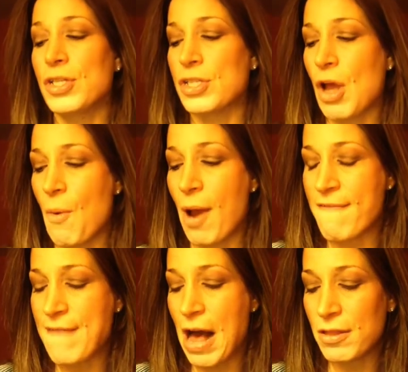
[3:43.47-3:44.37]
So I
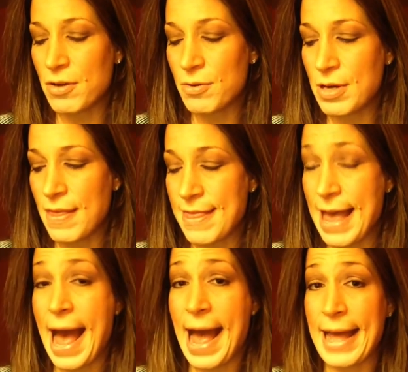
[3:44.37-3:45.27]
followed
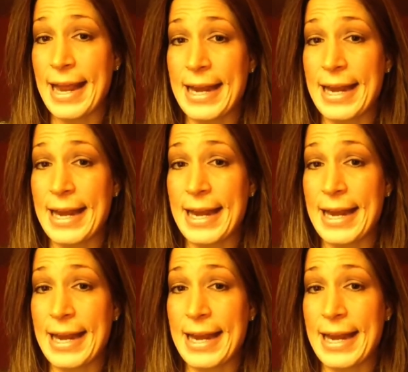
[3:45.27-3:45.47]
that,